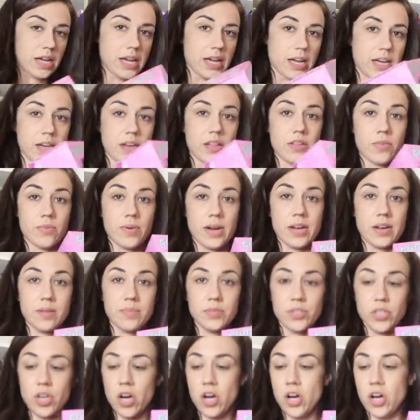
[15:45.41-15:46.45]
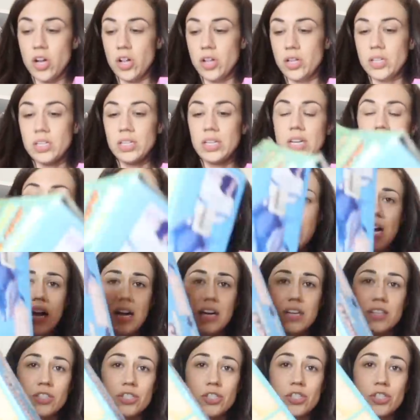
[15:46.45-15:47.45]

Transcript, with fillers: another random doll, a